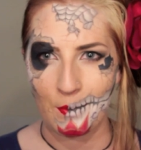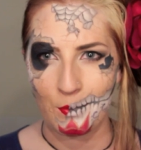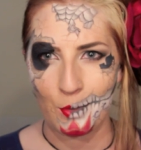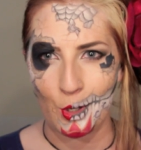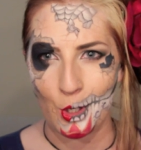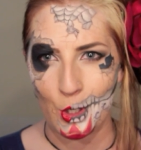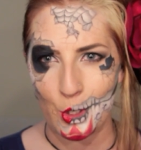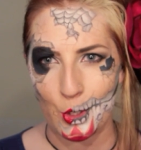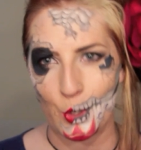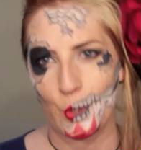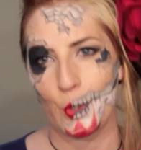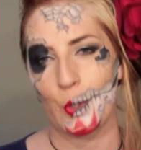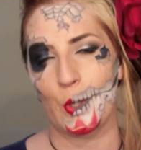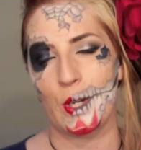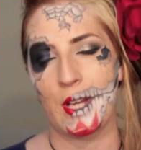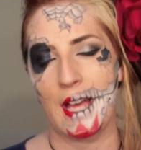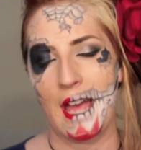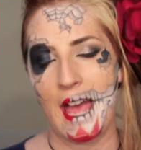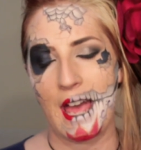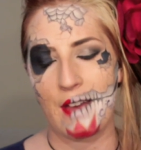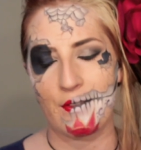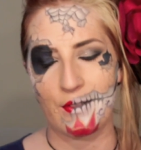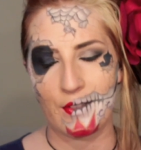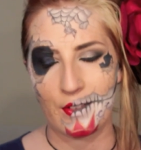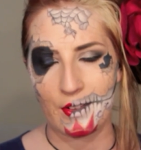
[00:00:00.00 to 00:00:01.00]
I'm not sure.
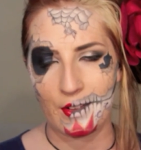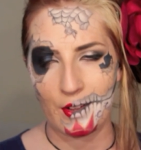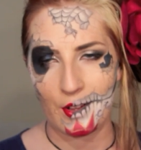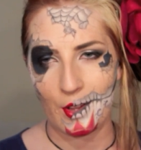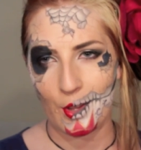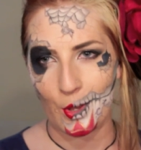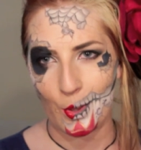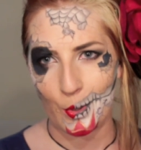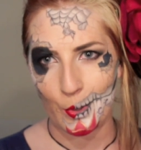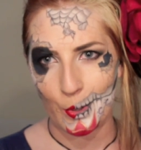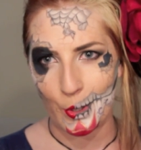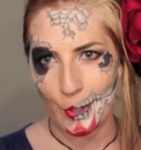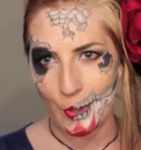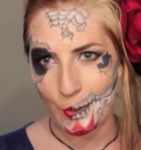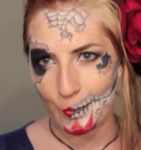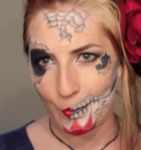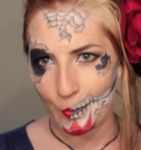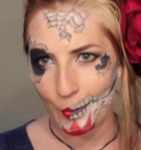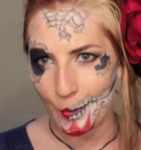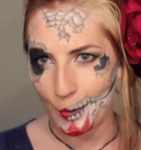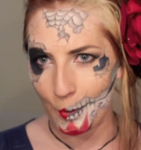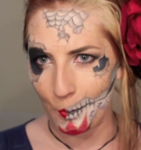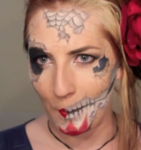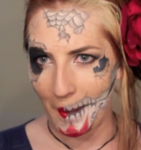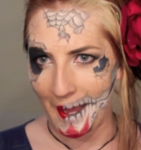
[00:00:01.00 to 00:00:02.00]
I haven't thought it
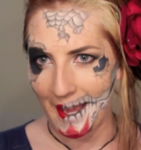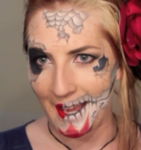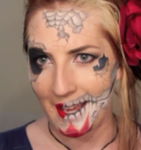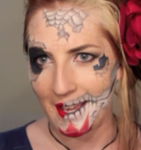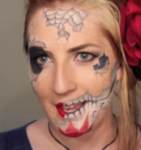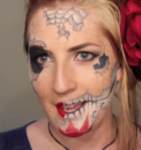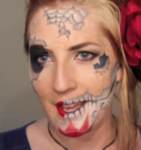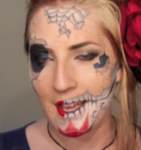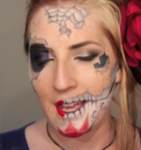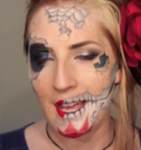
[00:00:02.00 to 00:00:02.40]
through all the way.